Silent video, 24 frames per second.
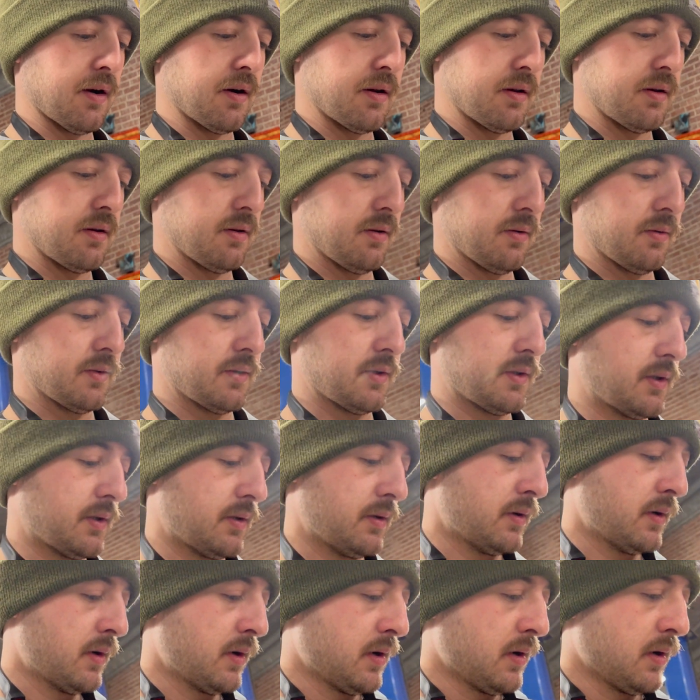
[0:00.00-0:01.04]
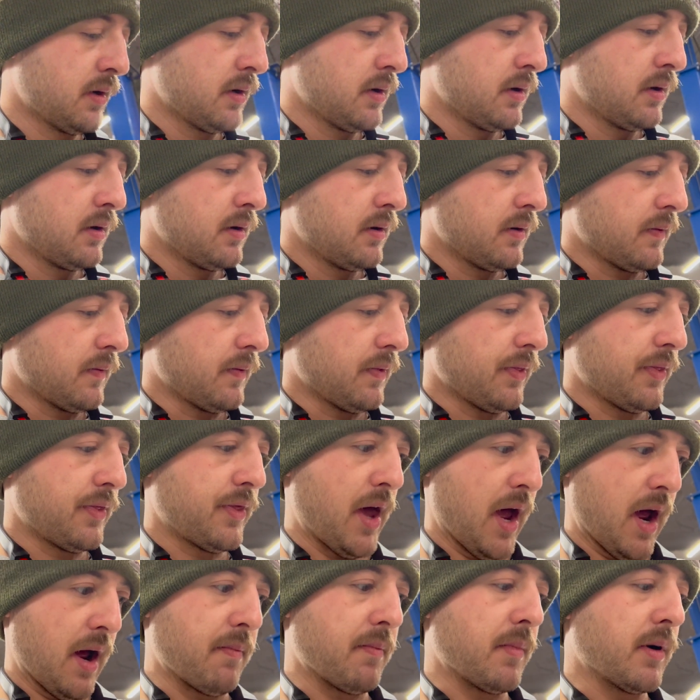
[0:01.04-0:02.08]
to use
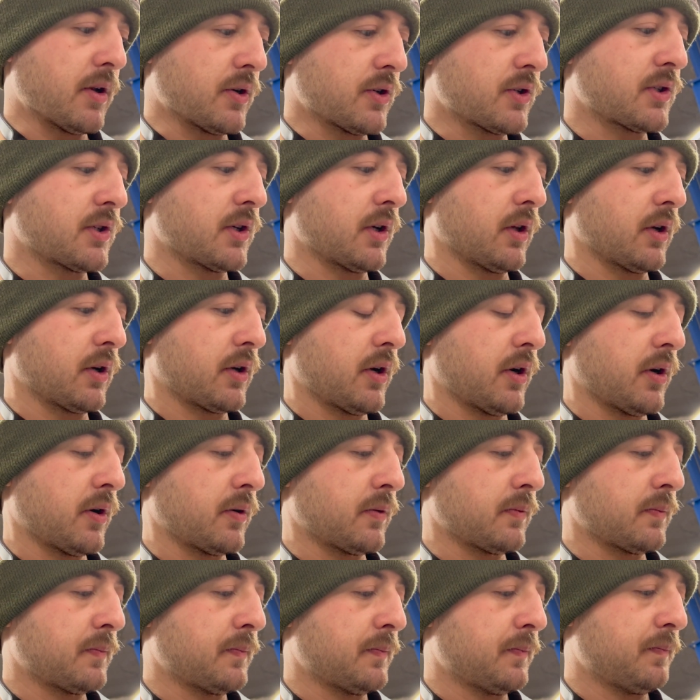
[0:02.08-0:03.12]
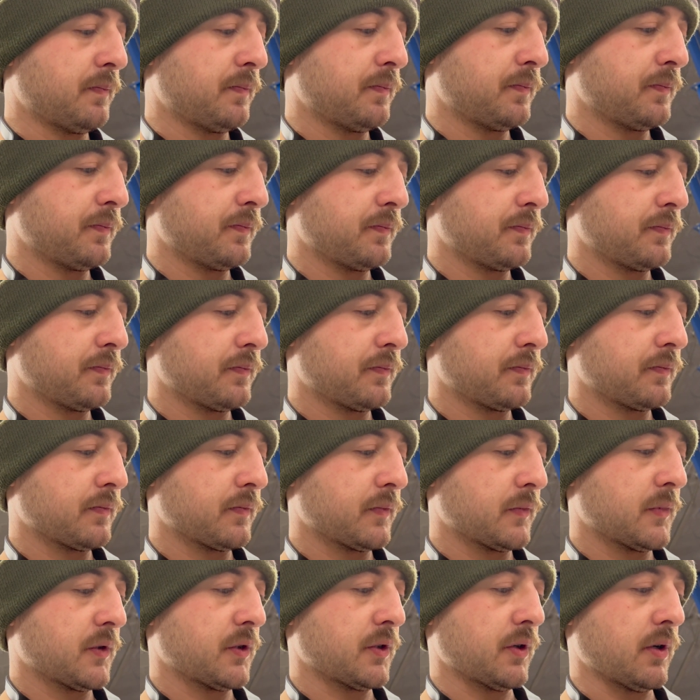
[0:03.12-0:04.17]
that much silicone.
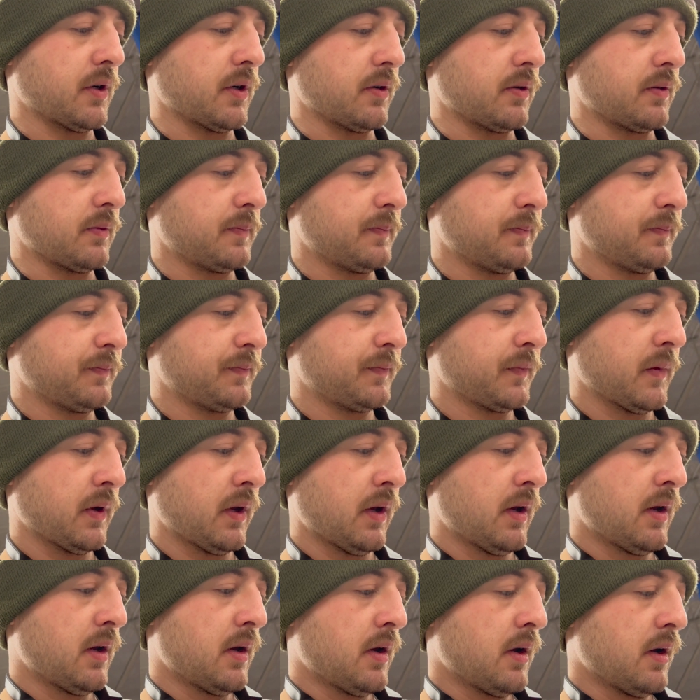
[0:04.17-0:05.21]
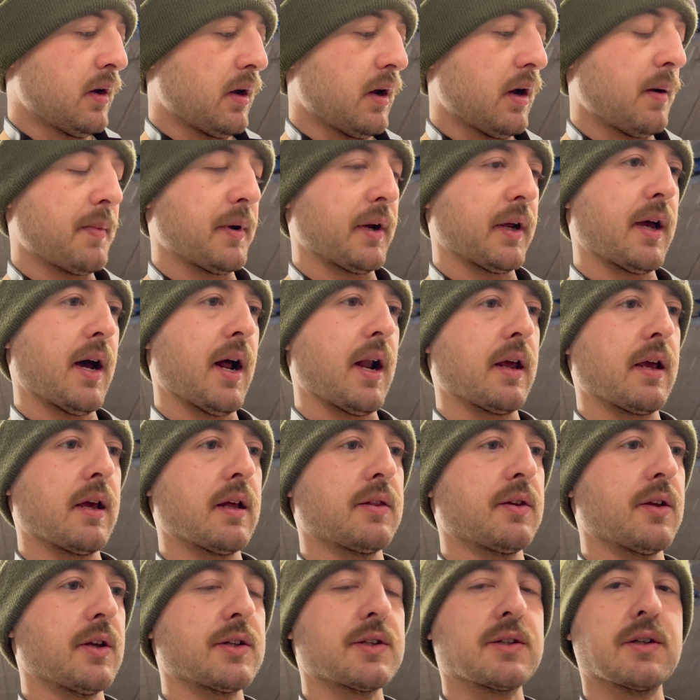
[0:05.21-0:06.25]
So I'm going to kind of
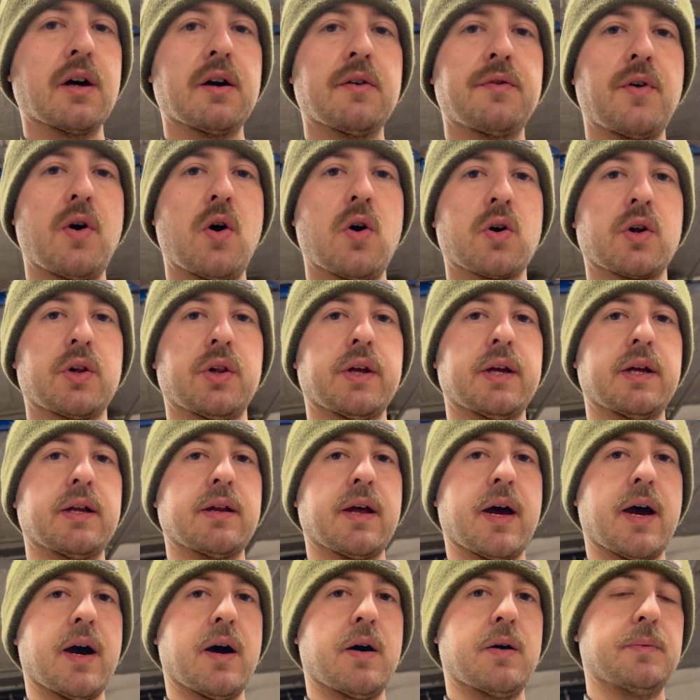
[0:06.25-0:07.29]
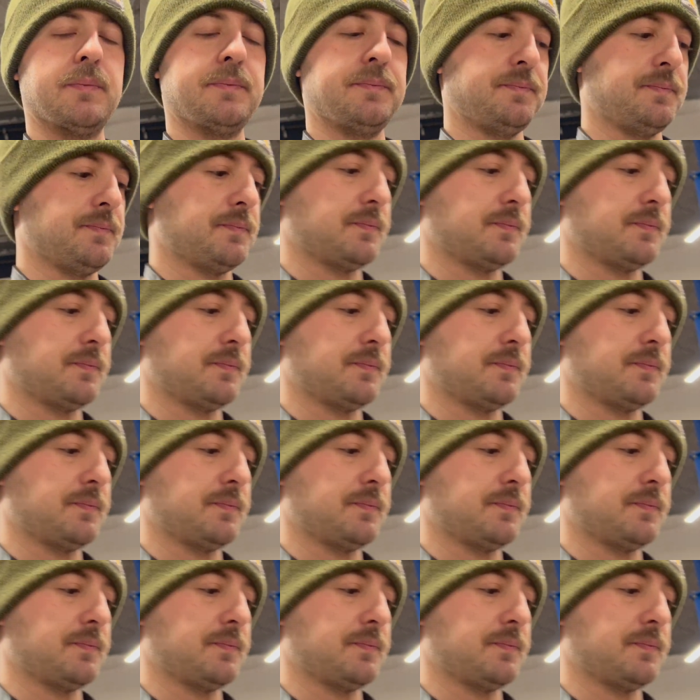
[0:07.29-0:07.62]
get this stuff all cleaned out,